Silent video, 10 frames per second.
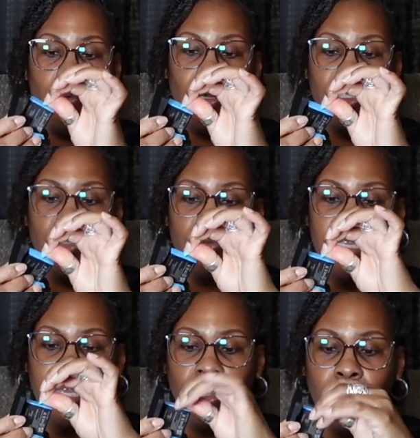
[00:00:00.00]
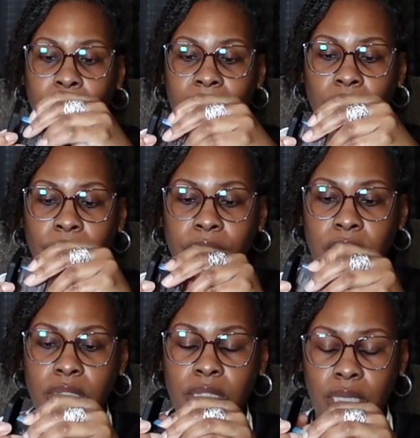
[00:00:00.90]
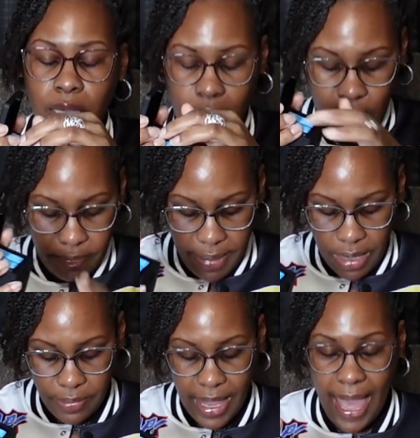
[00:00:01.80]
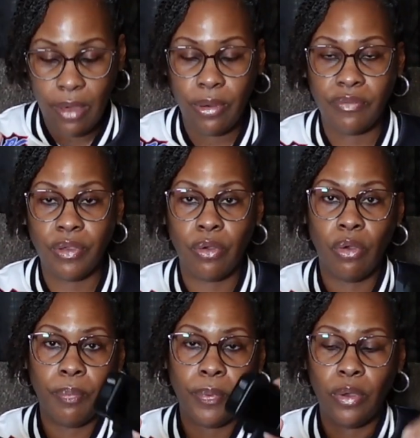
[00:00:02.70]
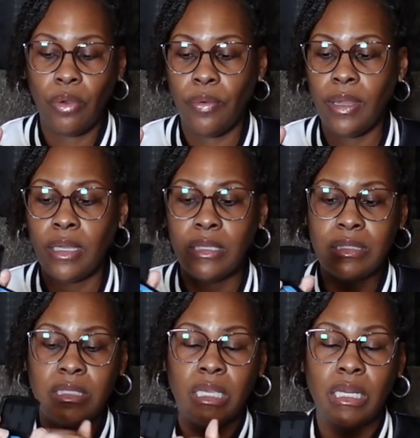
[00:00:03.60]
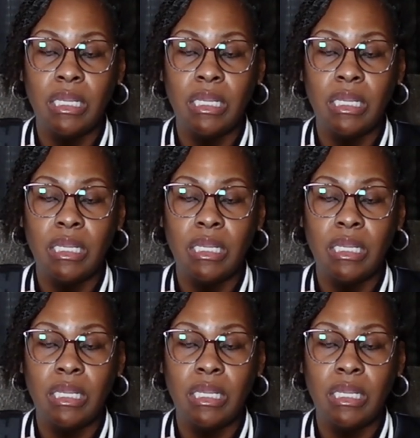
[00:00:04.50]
want to take your battery out of your GoPro, stick it in